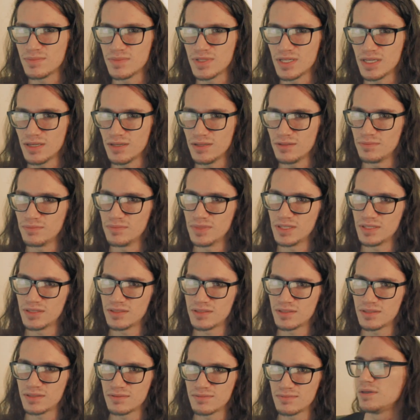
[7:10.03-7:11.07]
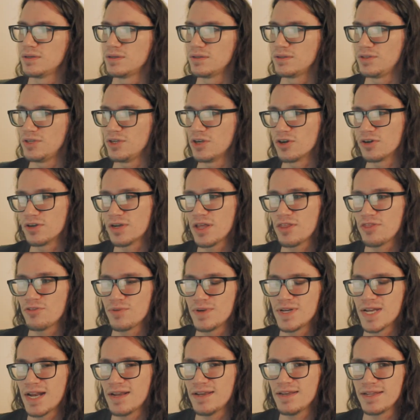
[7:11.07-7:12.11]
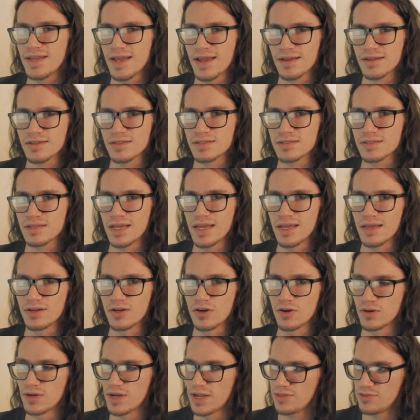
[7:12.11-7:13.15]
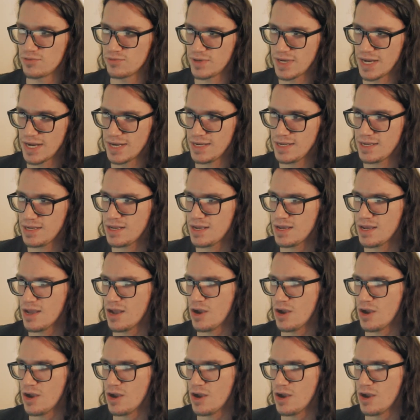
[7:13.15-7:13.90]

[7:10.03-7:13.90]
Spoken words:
to help much. The R9 390X and R9 380,